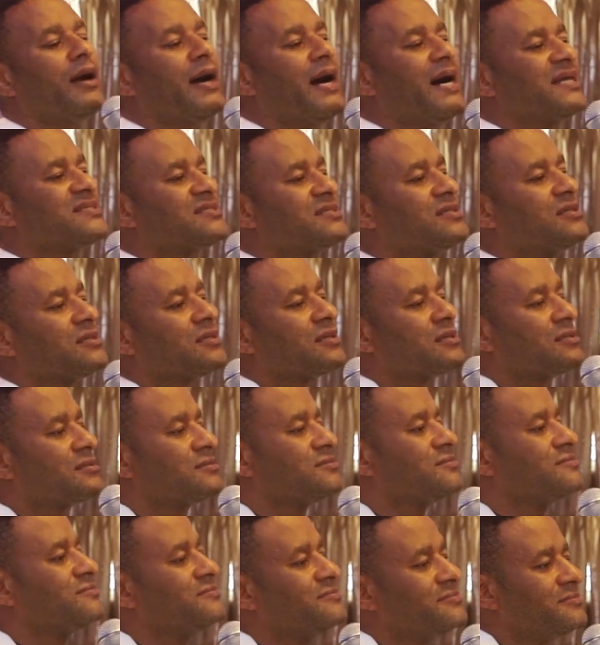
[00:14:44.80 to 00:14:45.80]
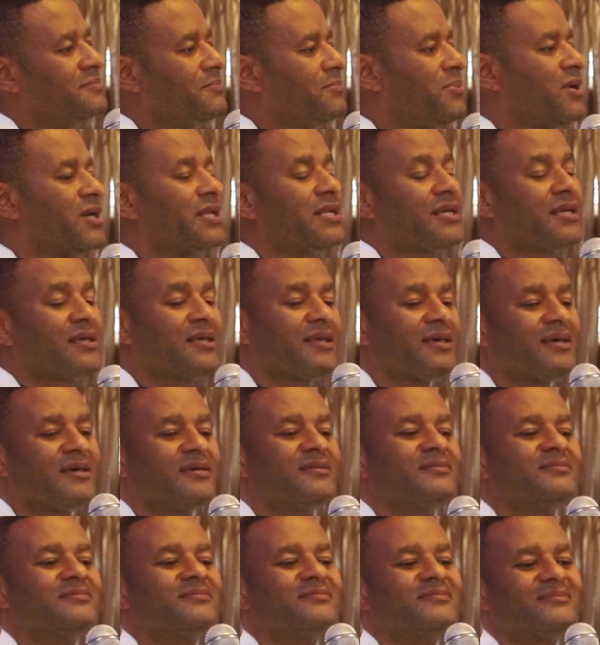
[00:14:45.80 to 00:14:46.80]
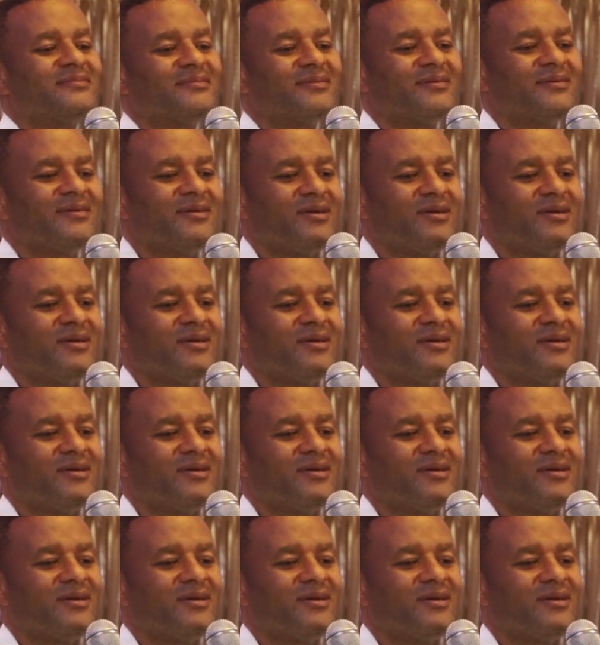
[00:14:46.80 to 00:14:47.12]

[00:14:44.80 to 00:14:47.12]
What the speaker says: I think born again,